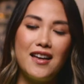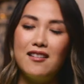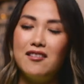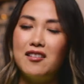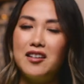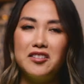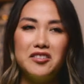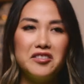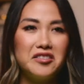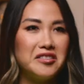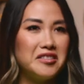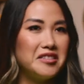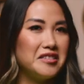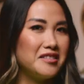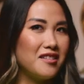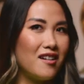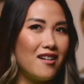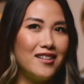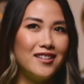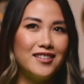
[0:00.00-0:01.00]
And I just
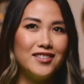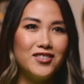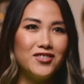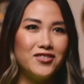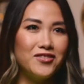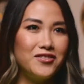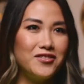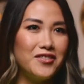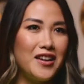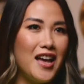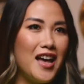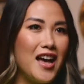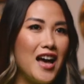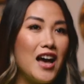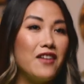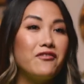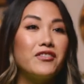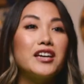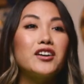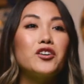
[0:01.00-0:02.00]
decided to
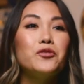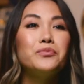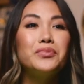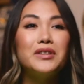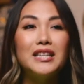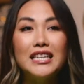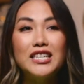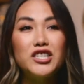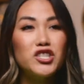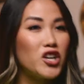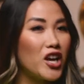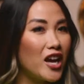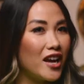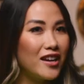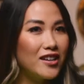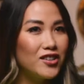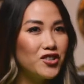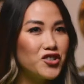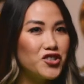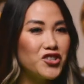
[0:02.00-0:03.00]
have a complete
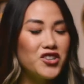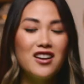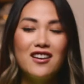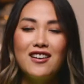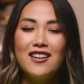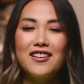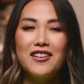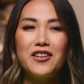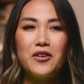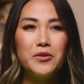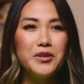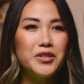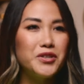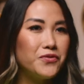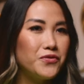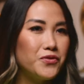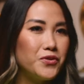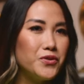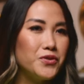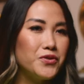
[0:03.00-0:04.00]
change, go
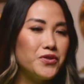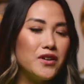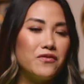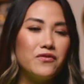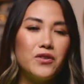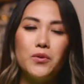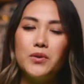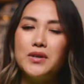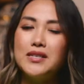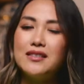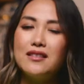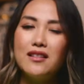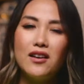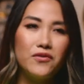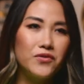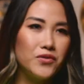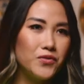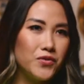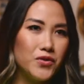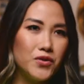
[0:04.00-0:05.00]
into food. I've always
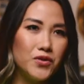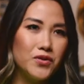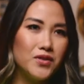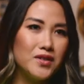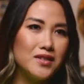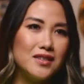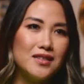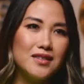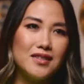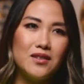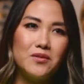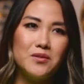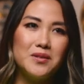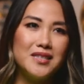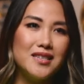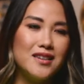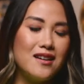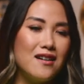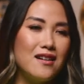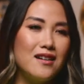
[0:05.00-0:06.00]
loved food since I
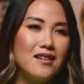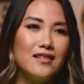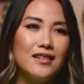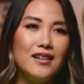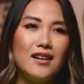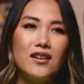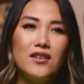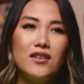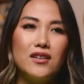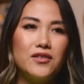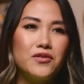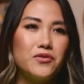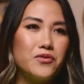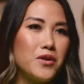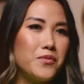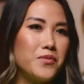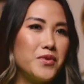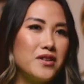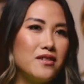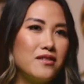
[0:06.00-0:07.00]
was young. I grew up in